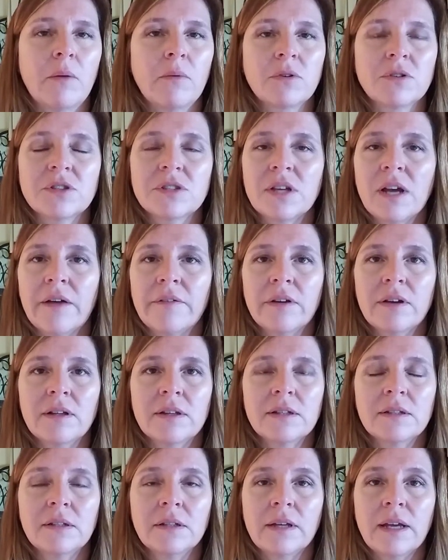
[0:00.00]
We're just having a
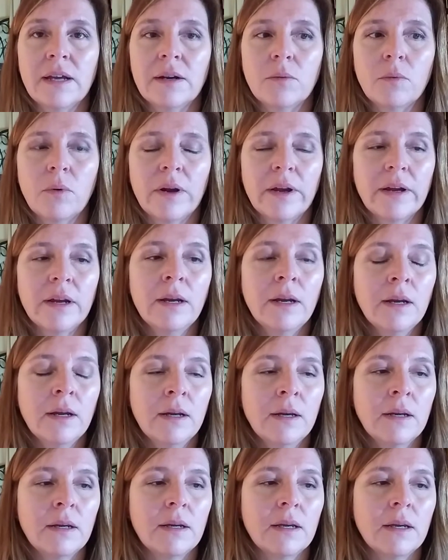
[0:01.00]
little getaway,
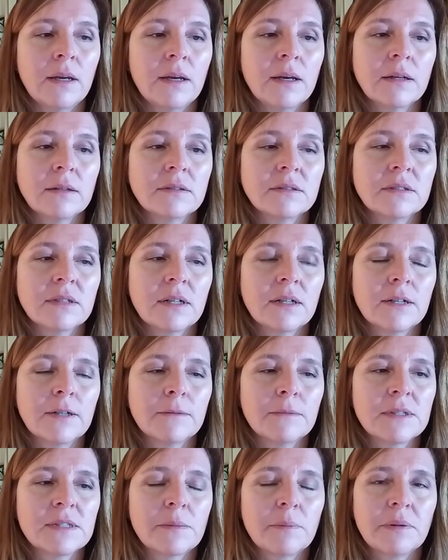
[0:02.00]
and um,
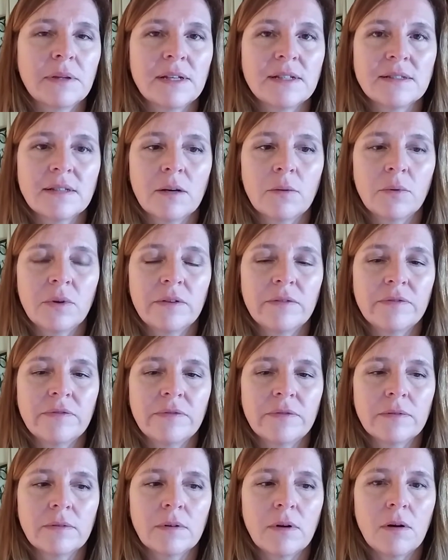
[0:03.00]
it's a place that
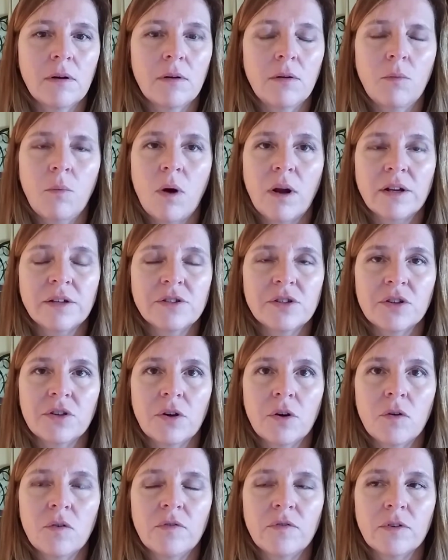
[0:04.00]
we've all wanted to
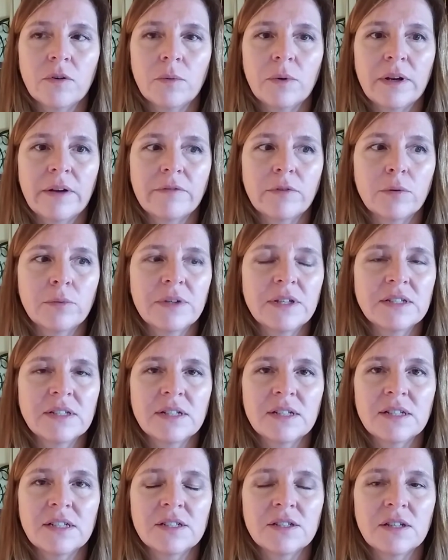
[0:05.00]
go for whatever reason,
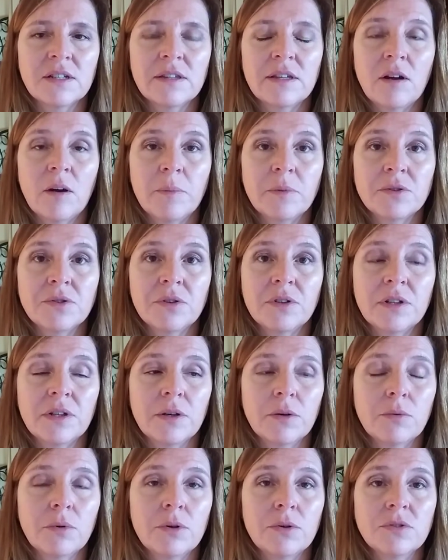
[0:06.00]
and it, the opportunity
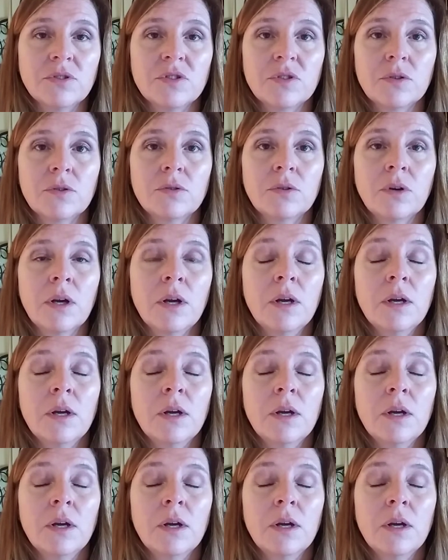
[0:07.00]
arose. So,